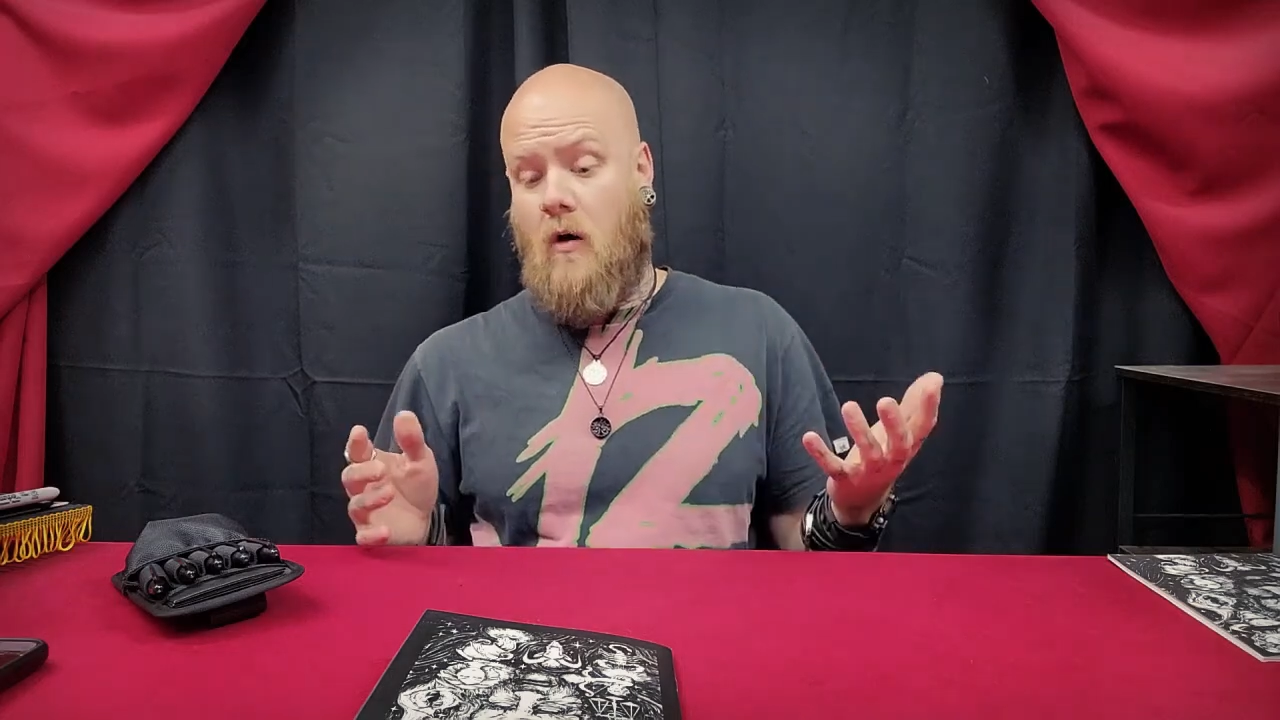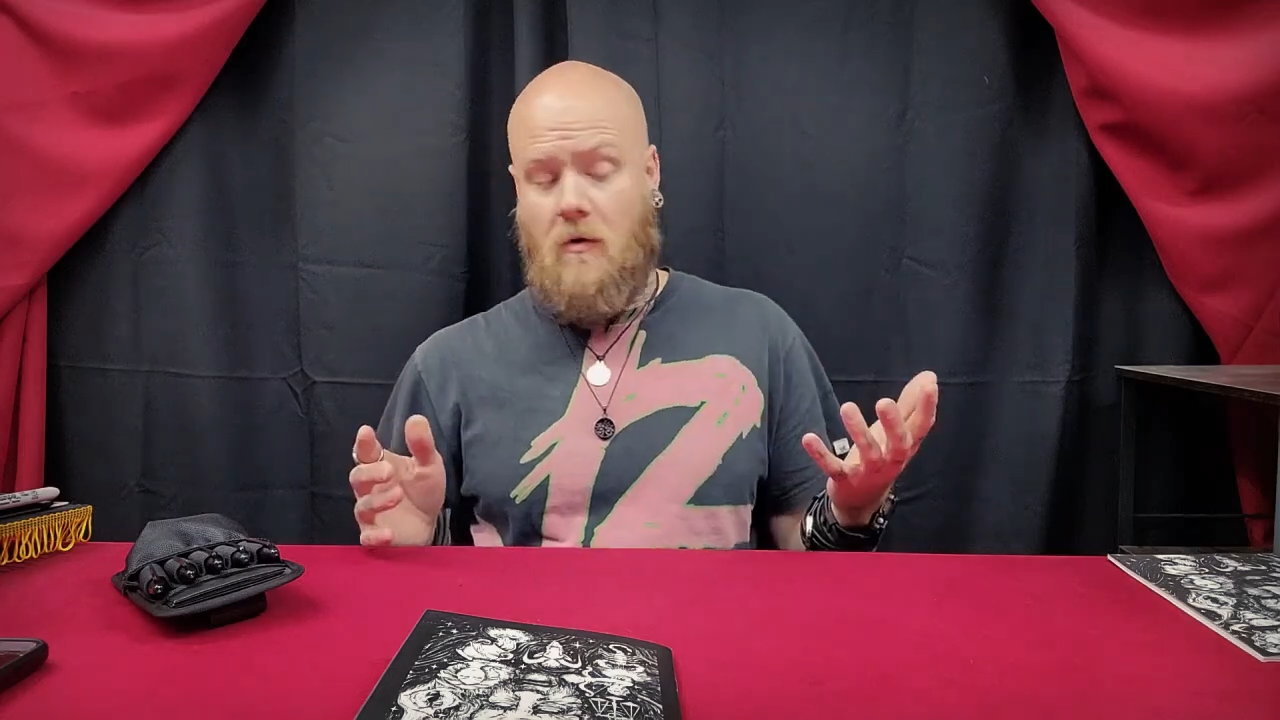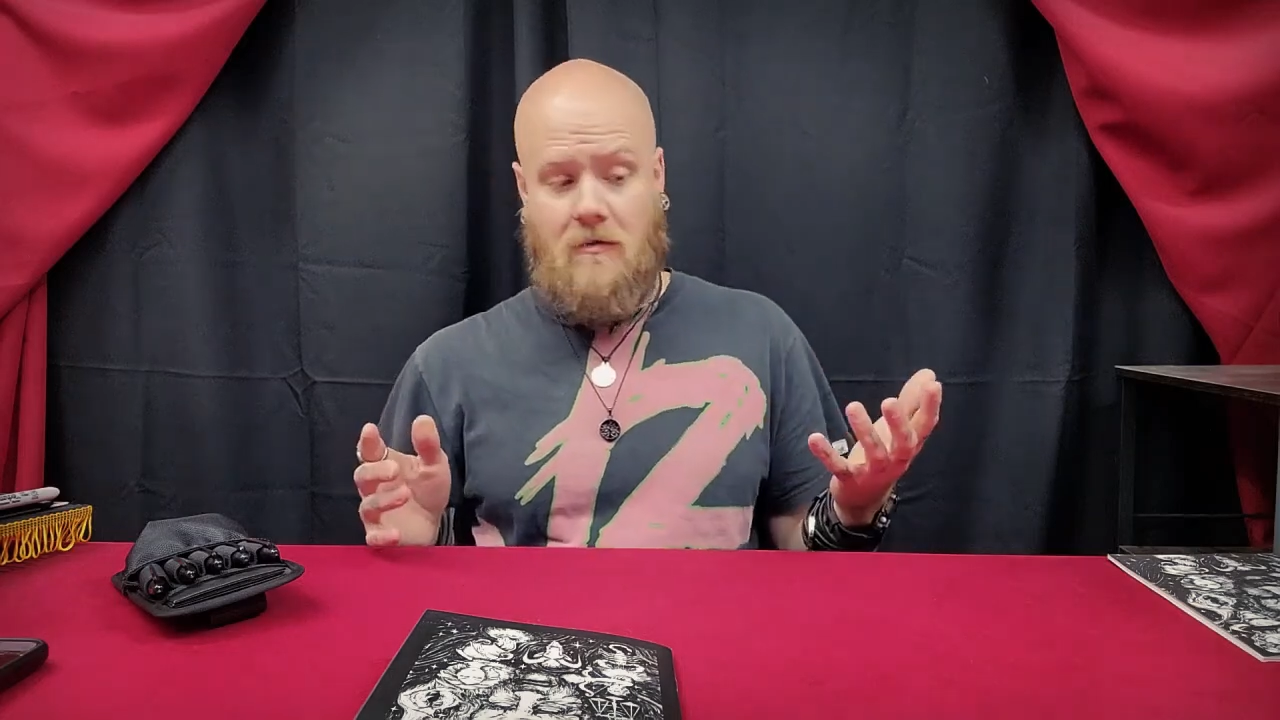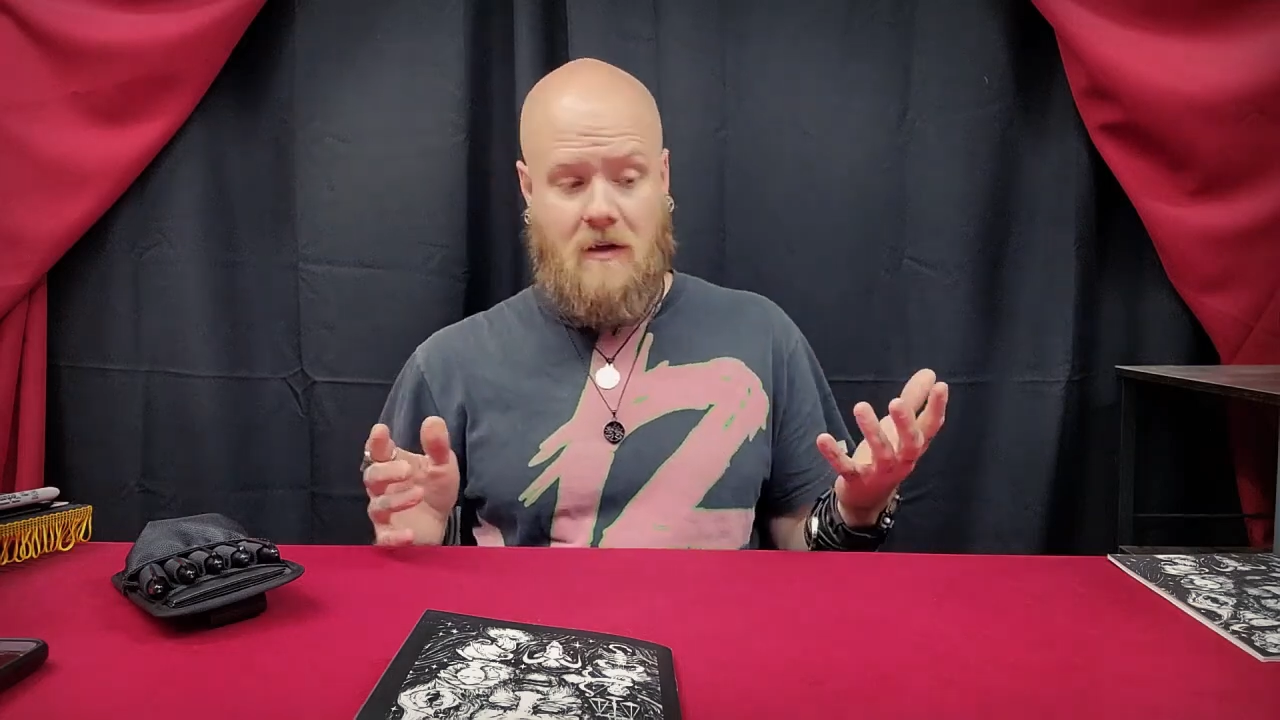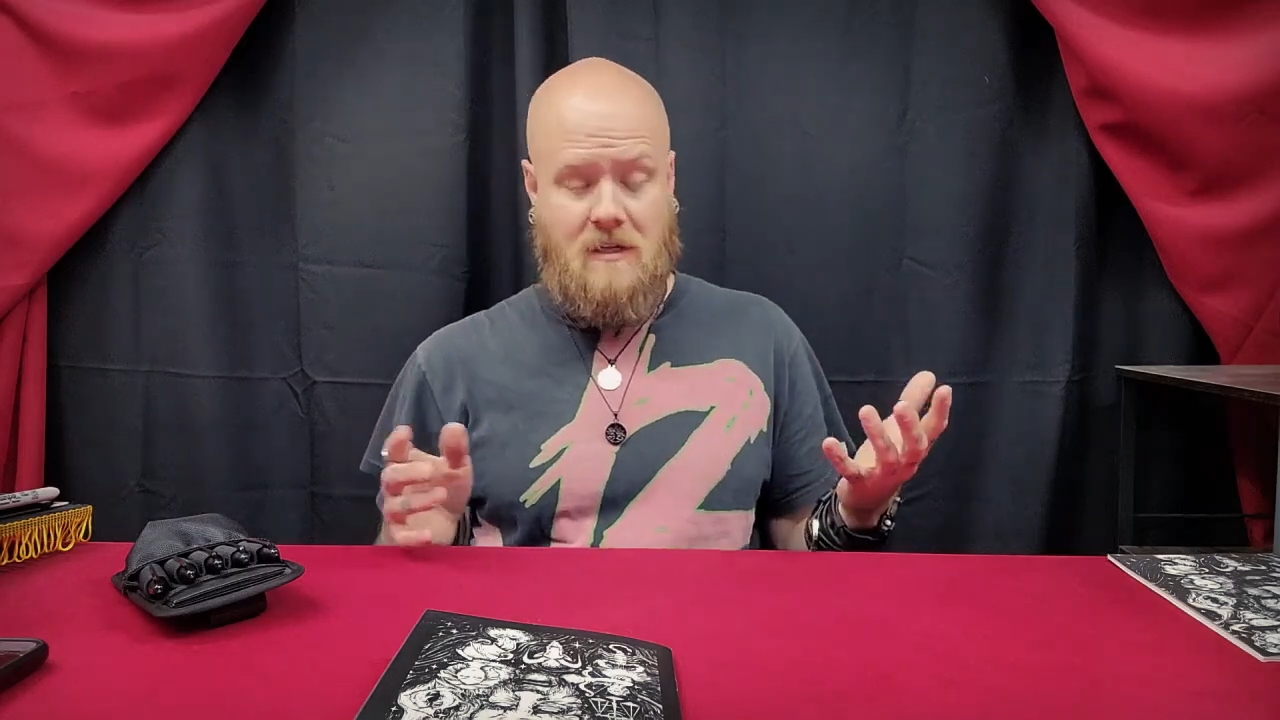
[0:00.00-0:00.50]

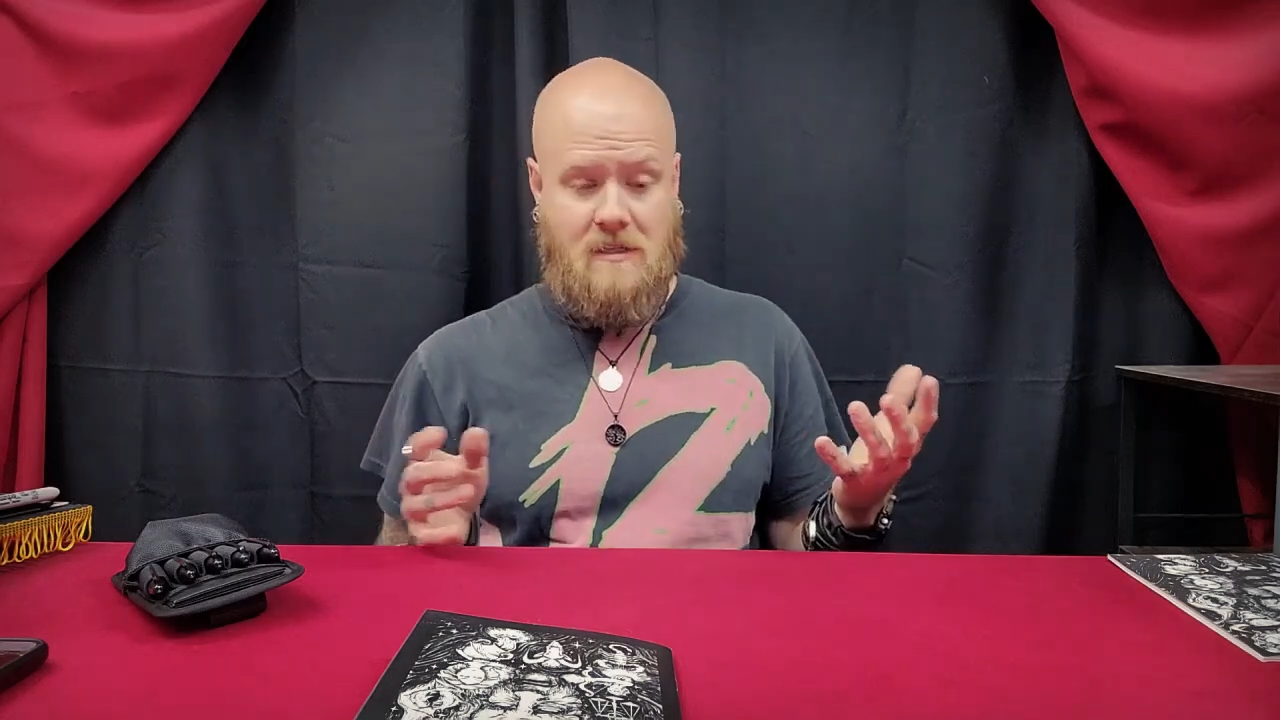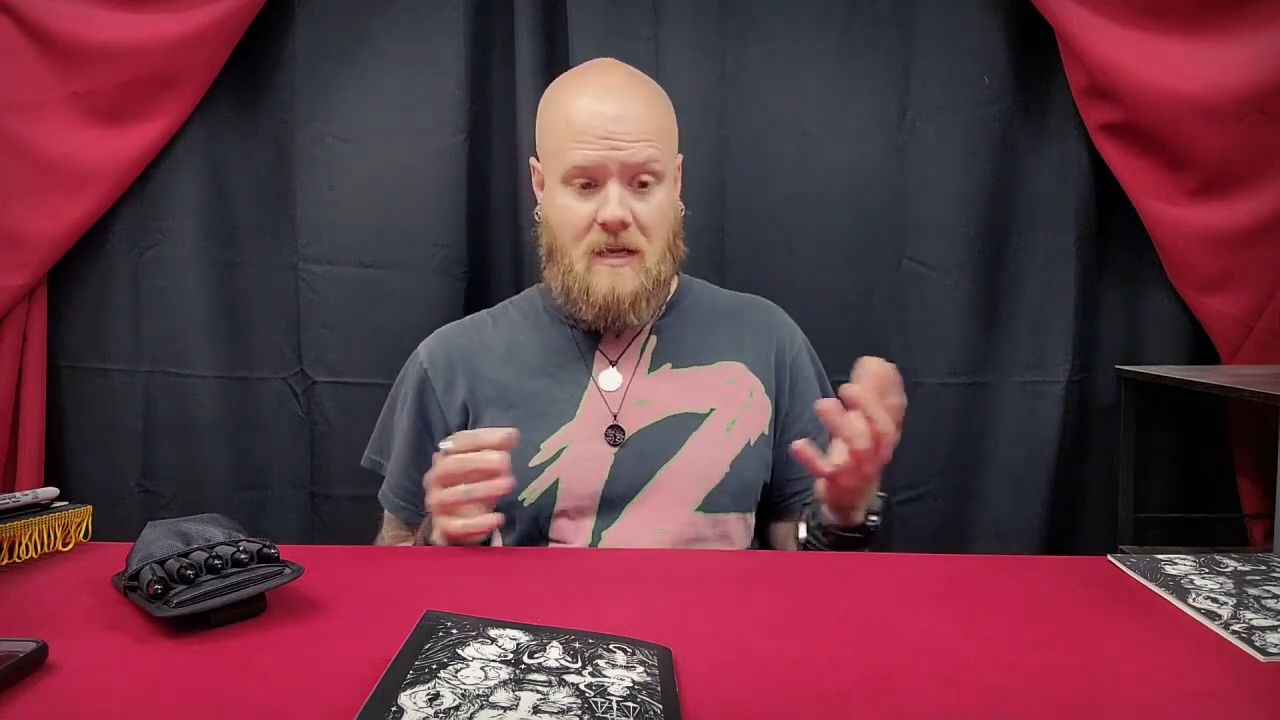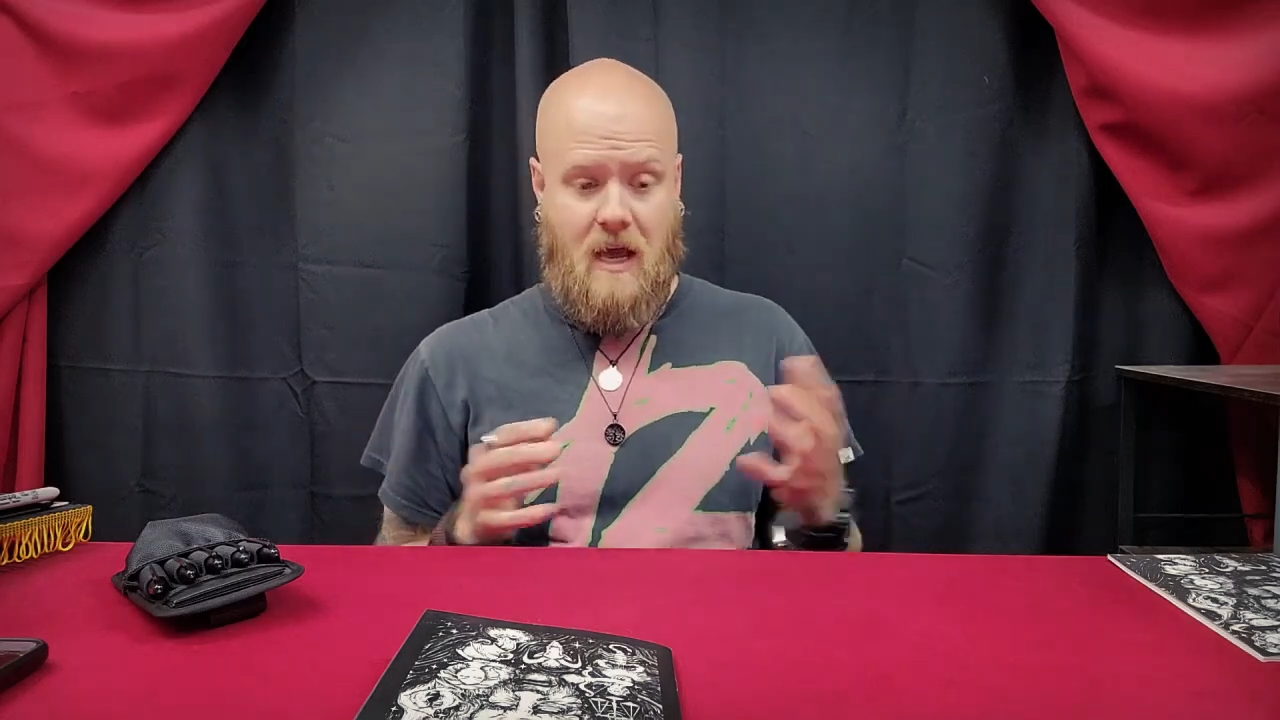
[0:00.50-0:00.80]
with this.